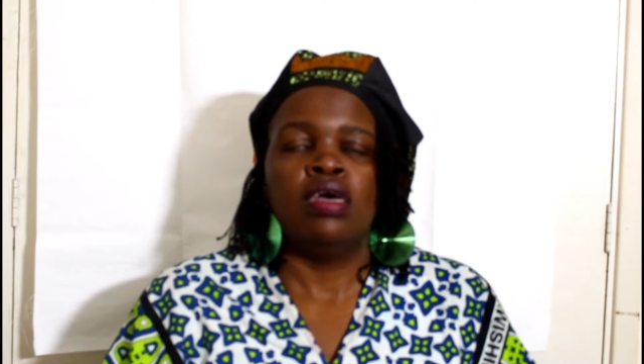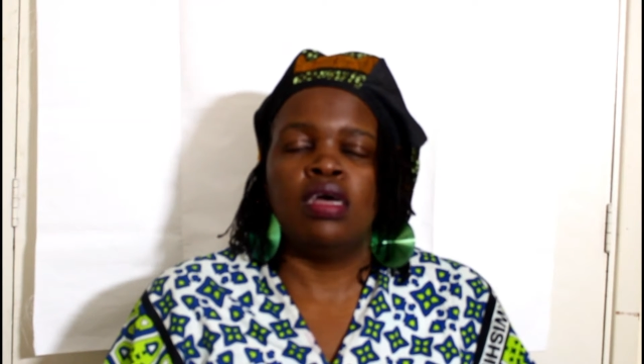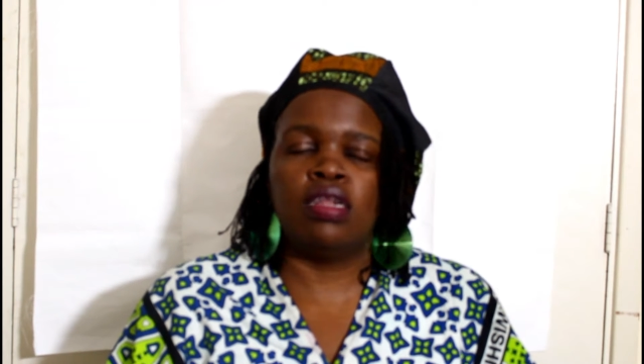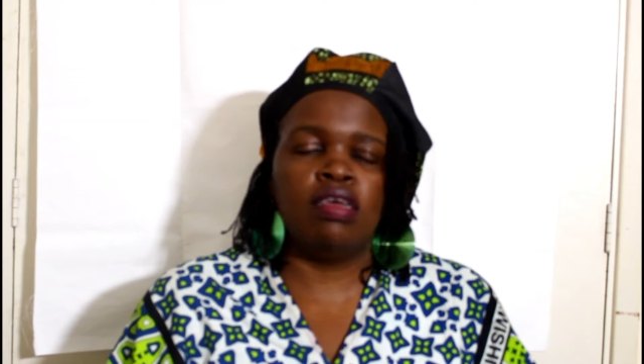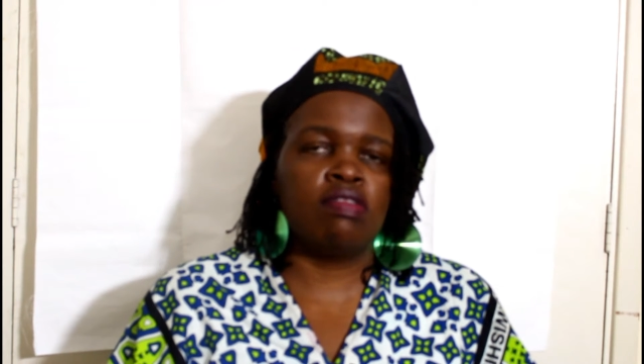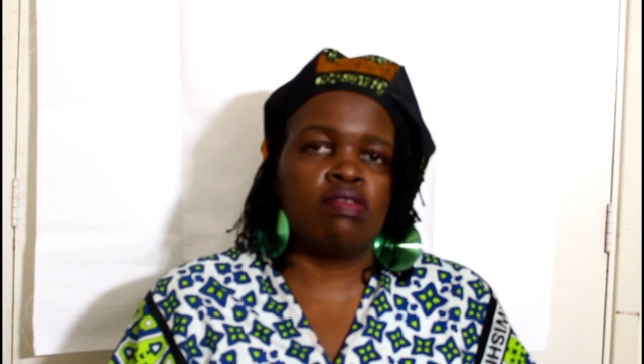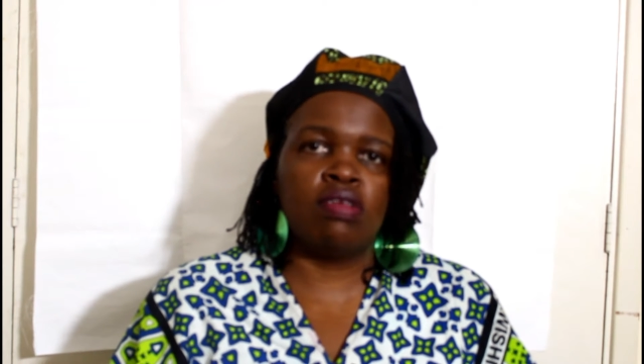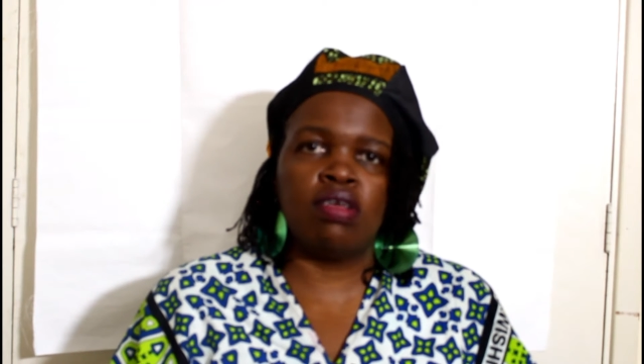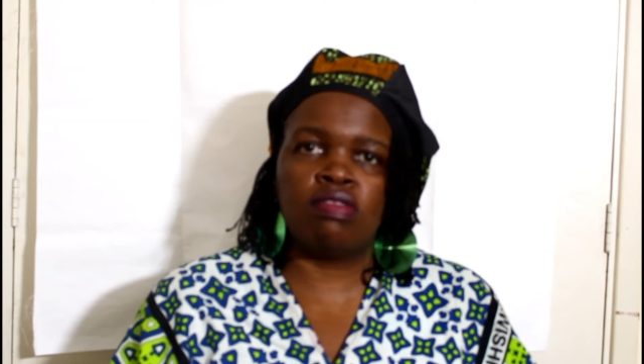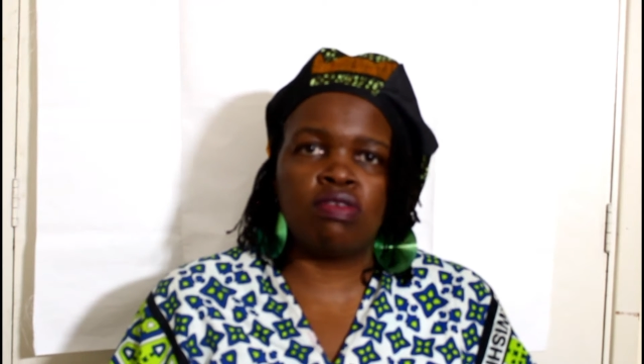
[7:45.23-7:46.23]
and it's
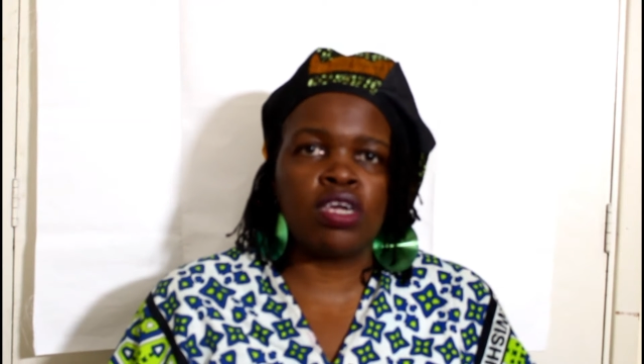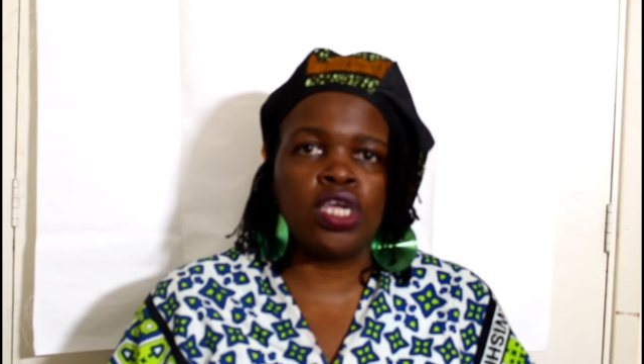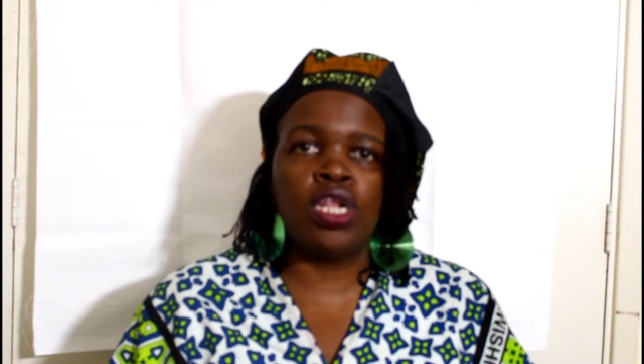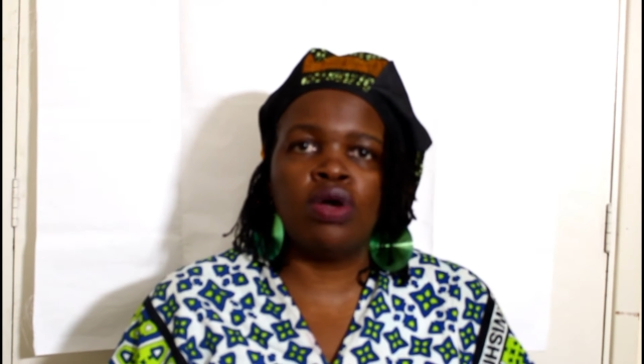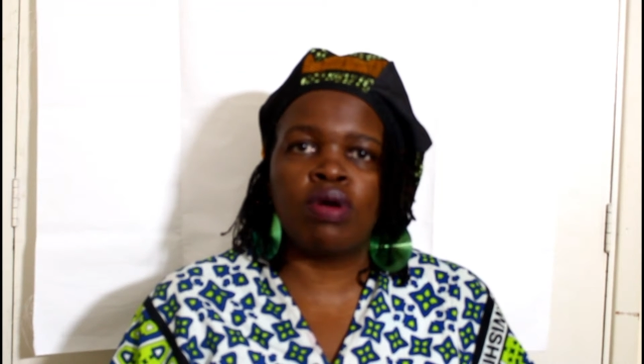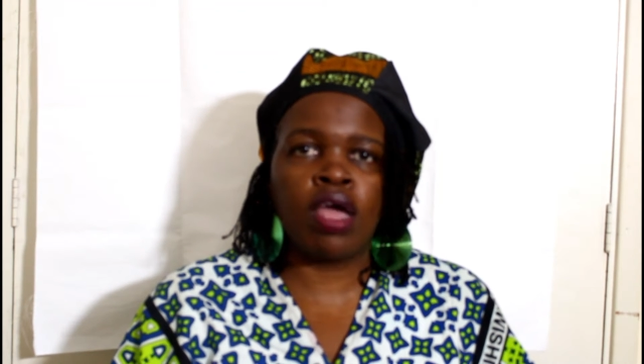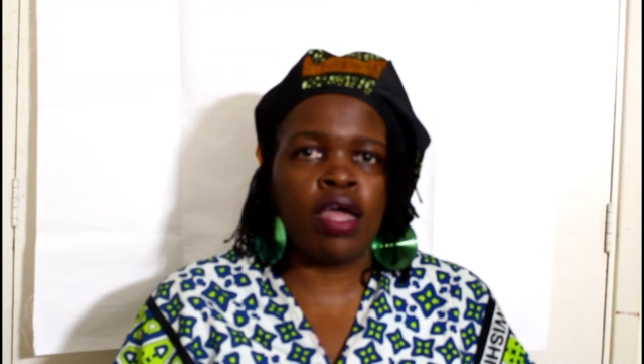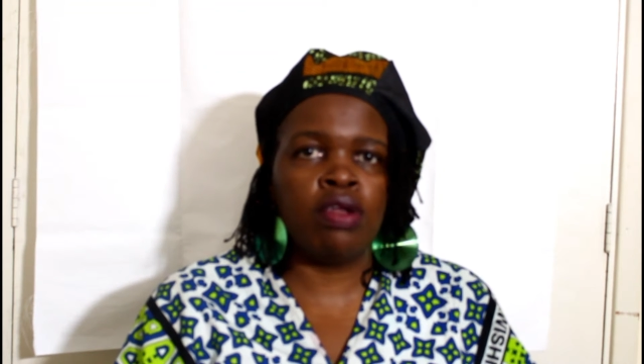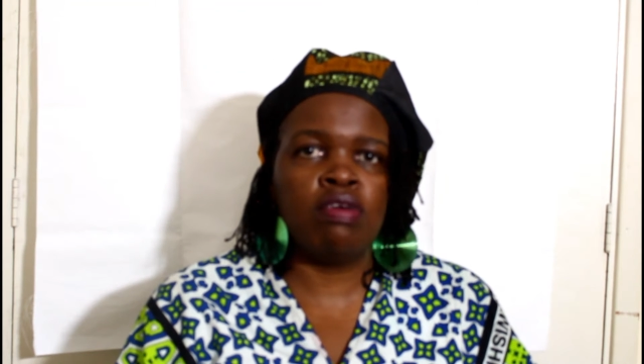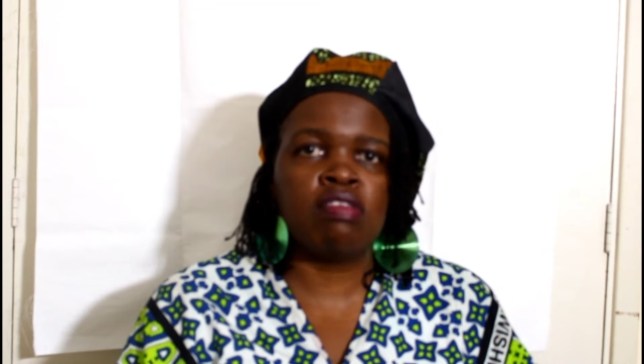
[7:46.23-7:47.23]
it's actually okay
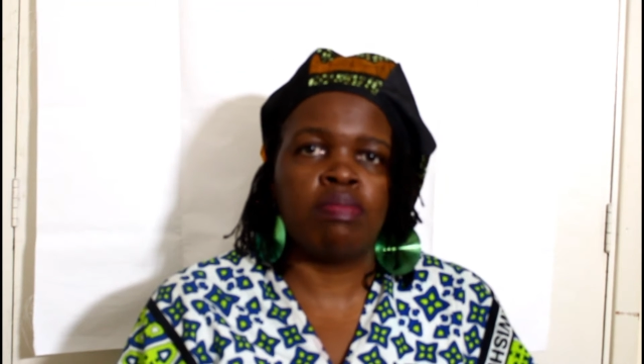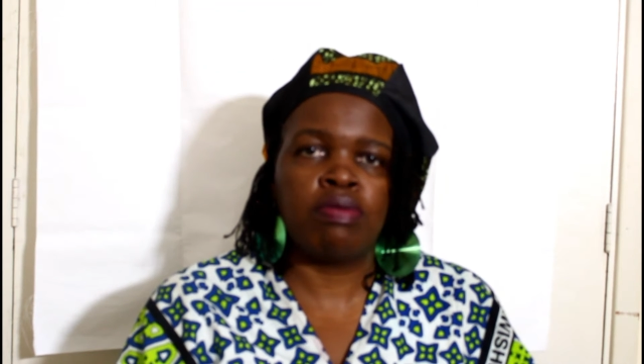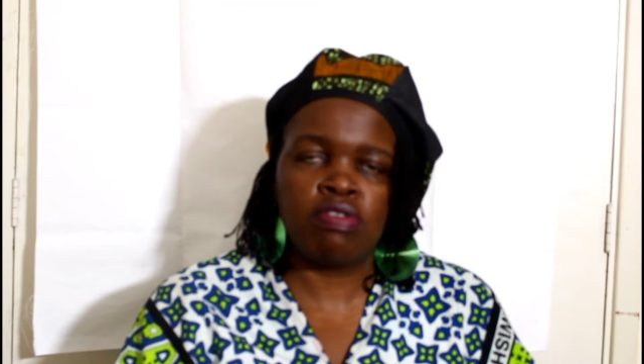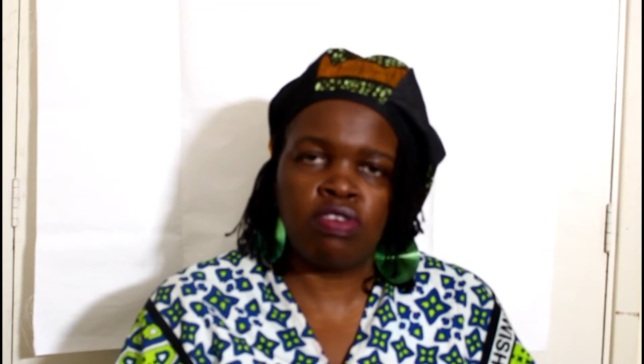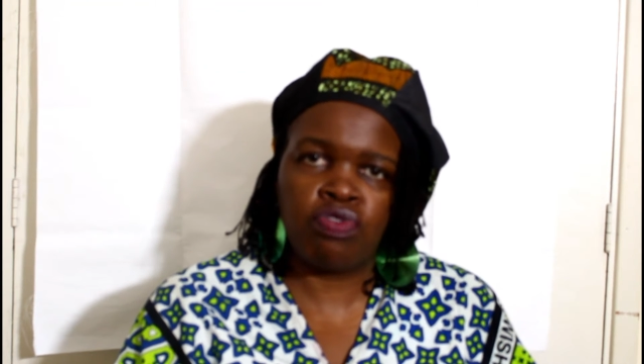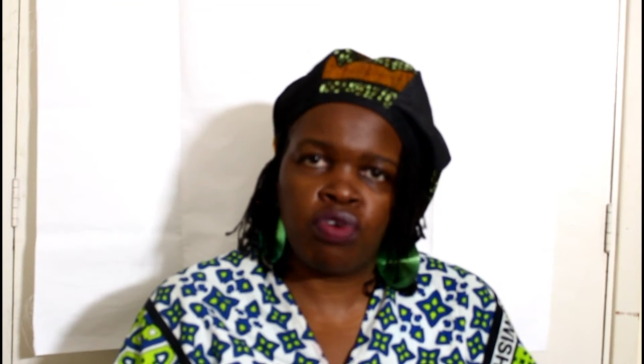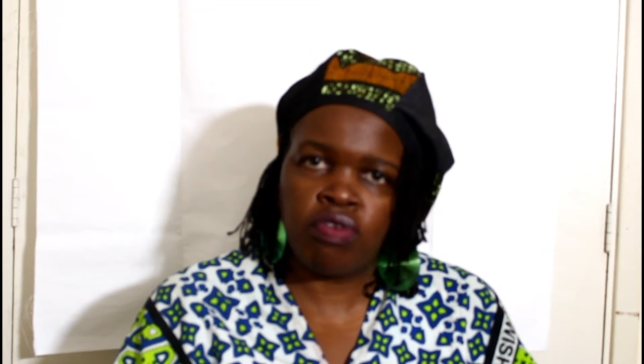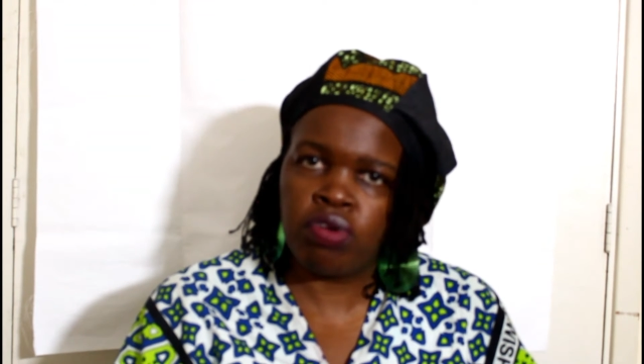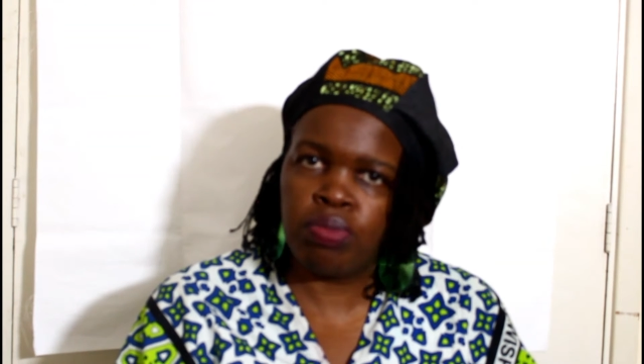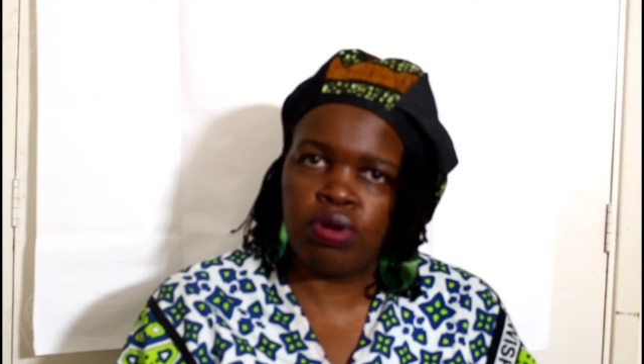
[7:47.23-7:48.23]
I know it's a process for
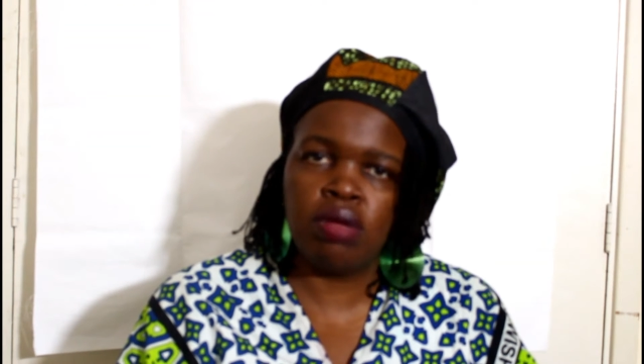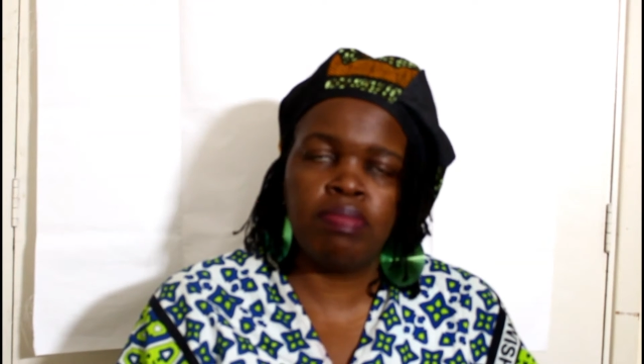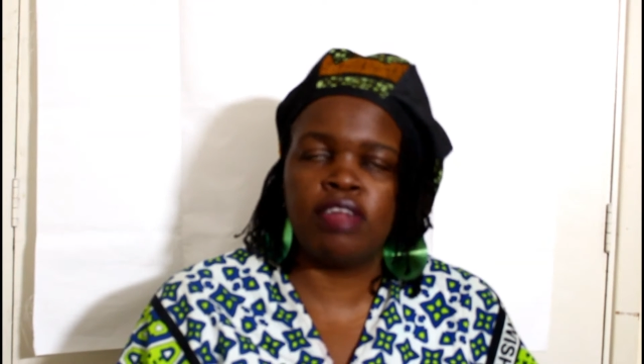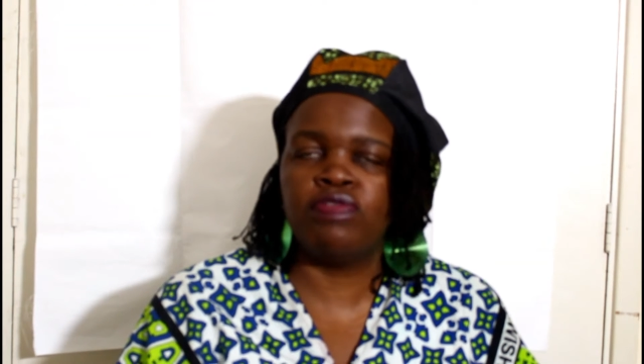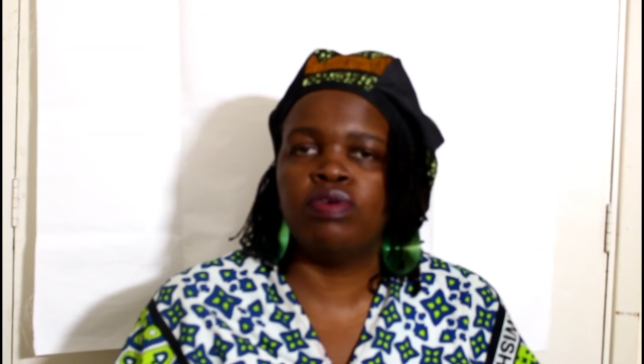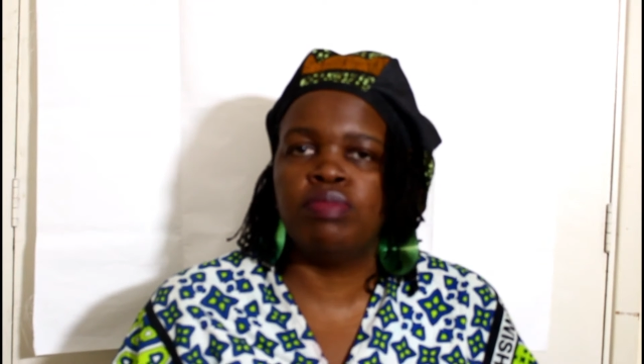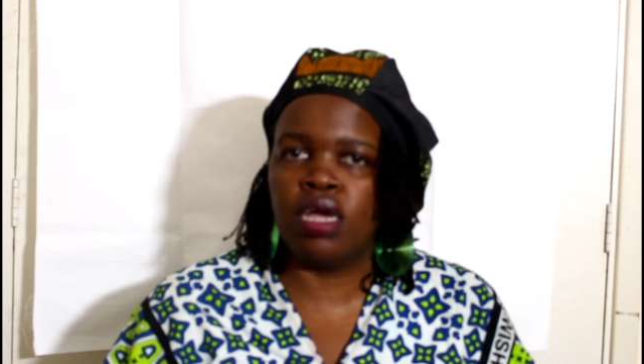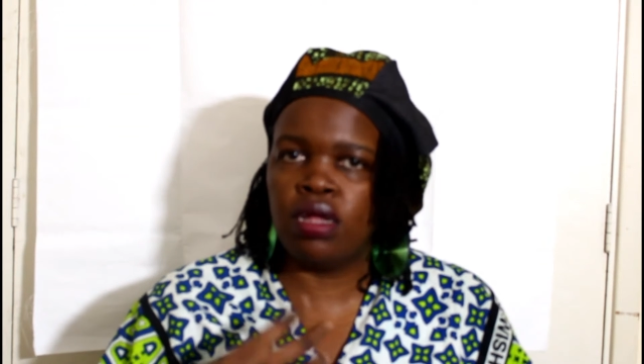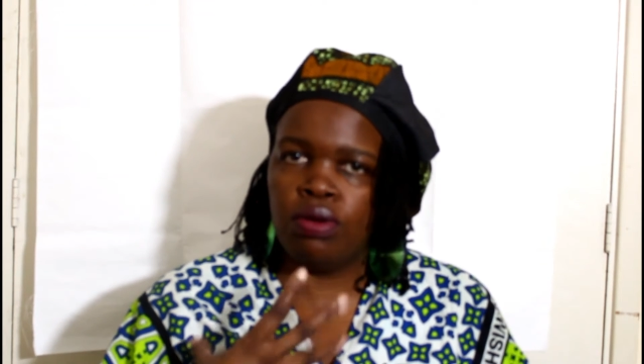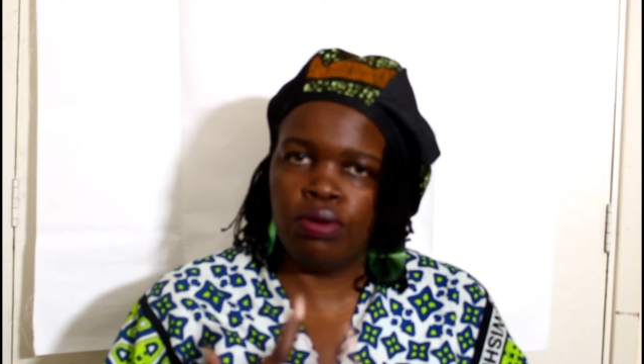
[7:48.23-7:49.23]
everybody but for me
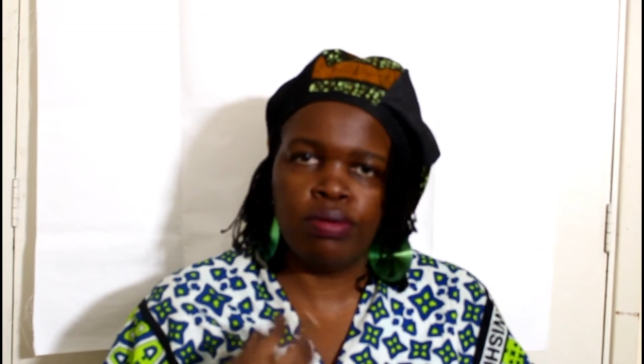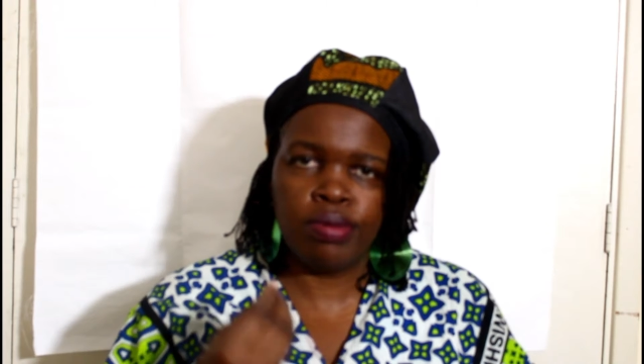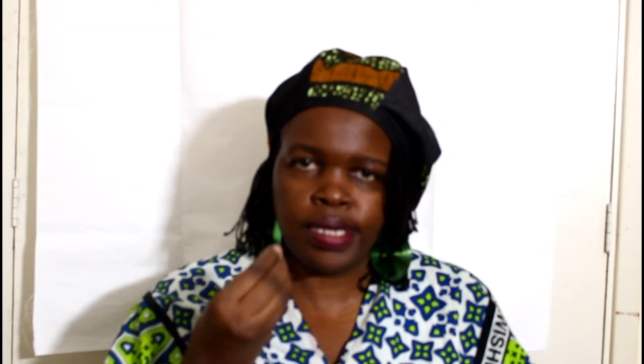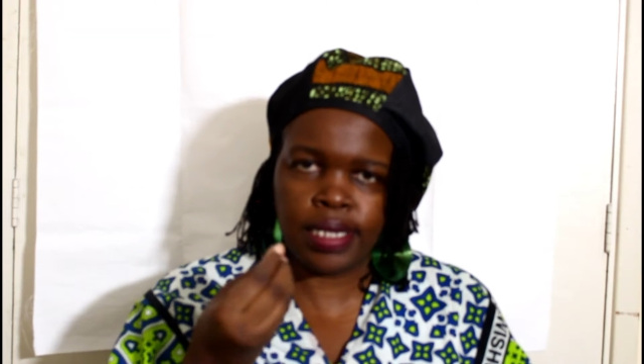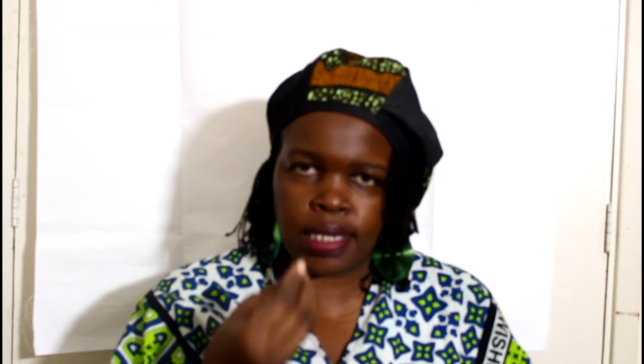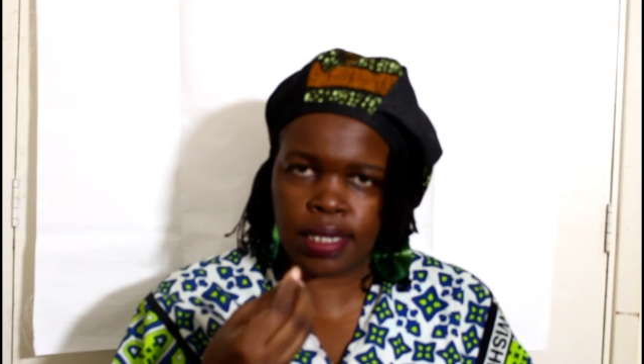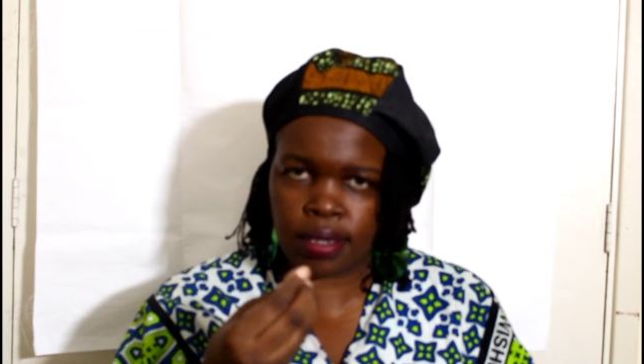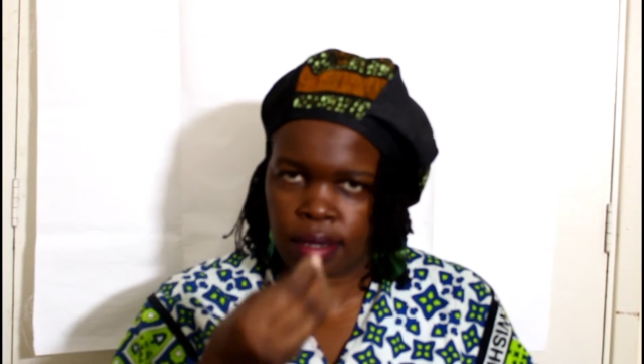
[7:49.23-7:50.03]
I know it